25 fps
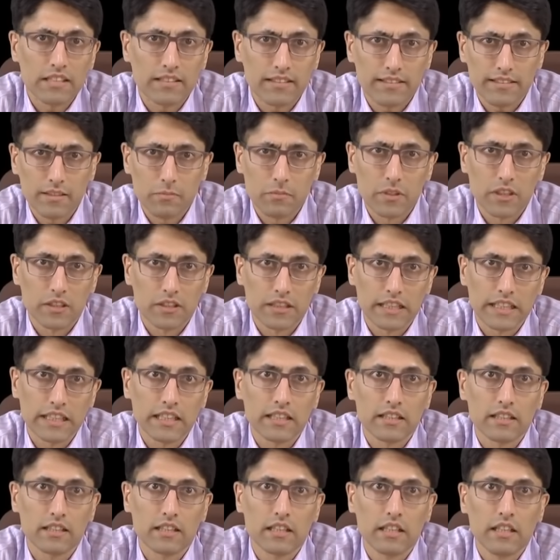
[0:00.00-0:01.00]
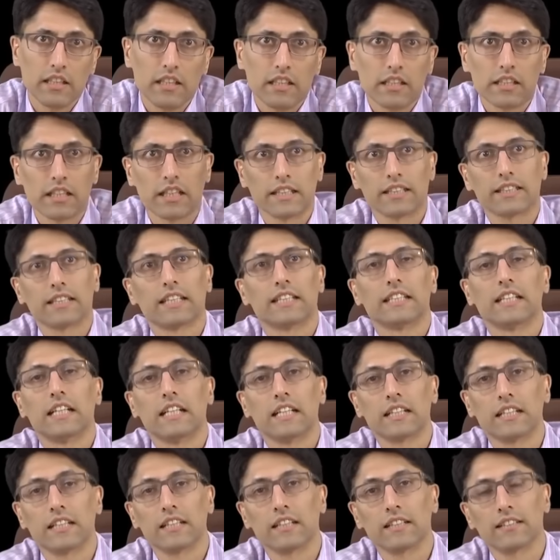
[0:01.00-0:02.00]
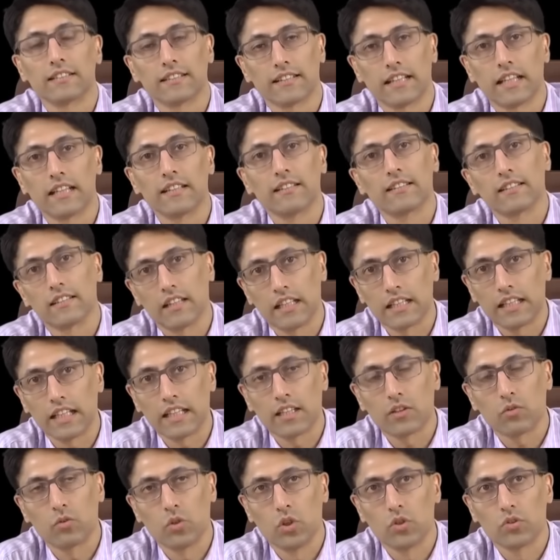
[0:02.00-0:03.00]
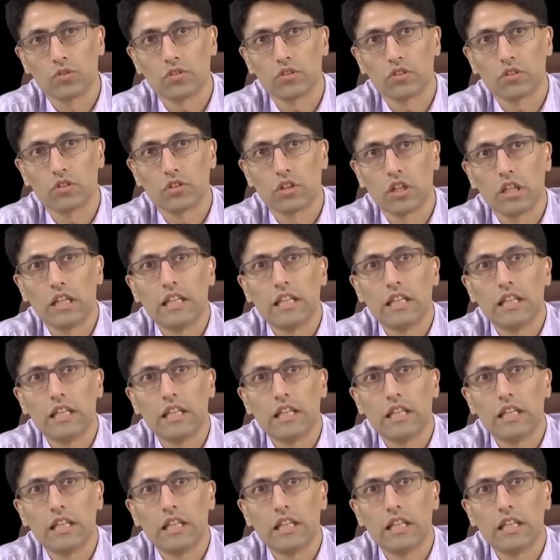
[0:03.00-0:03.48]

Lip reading: Similarly, Katyayana says, and I quote,